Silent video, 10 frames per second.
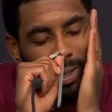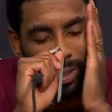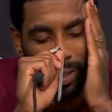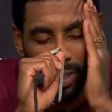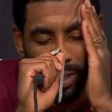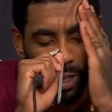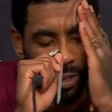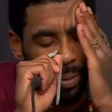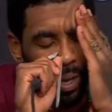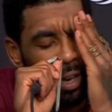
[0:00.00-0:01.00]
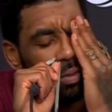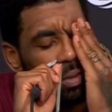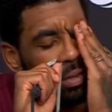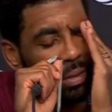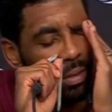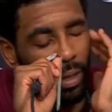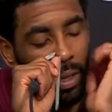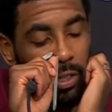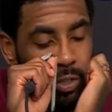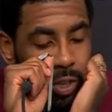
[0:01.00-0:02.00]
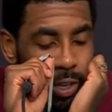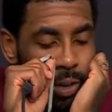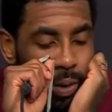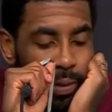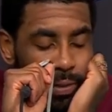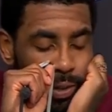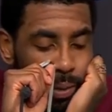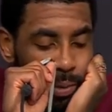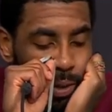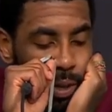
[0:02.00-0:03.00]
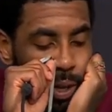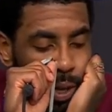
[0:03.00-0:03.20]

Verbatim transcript: The, the details matter when uh, you're trying to go after something